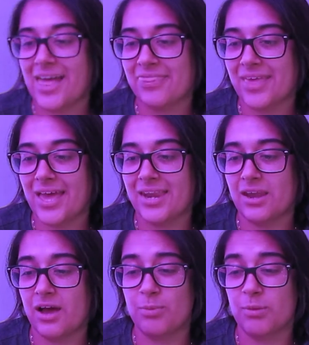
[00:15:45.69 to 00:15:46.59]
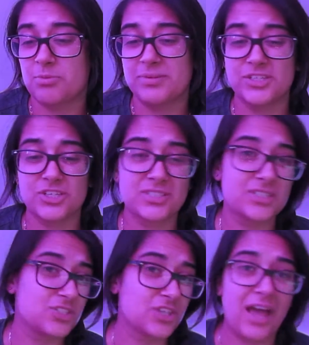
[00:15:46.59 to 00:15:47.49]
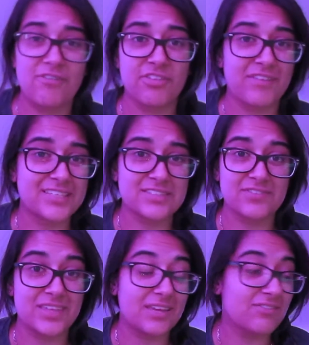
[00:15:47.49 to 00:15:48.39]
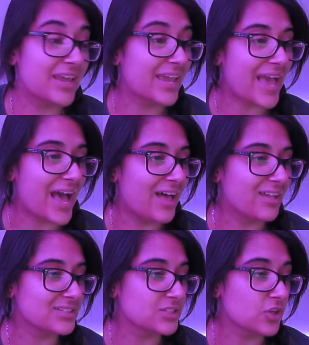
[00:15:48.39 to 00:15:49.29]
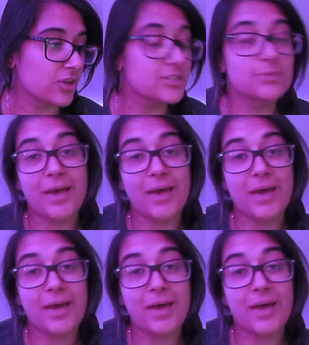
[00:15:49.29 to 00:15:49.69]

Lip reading: and then I'll probably just chill out for the rest of the evening and go to